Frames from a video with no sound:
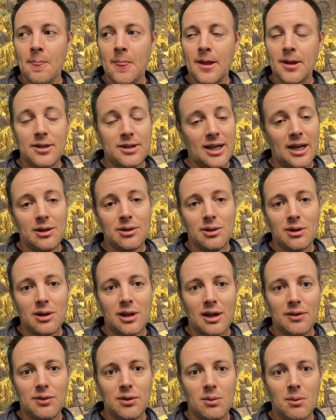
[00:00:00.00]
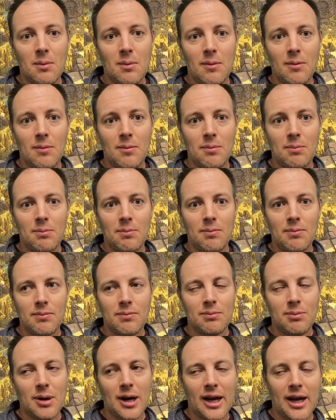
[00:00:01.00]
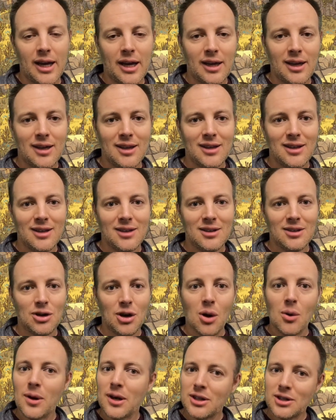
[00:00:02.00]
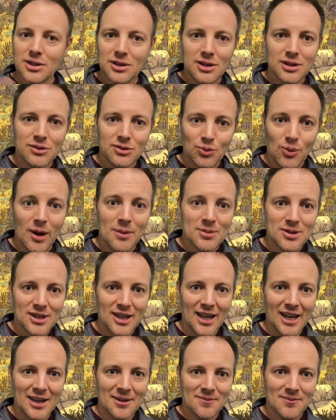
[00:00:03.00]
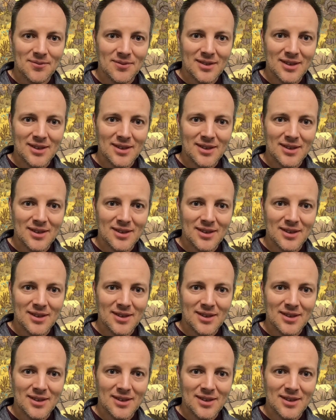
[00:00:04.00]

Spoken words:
You download a level by going to this website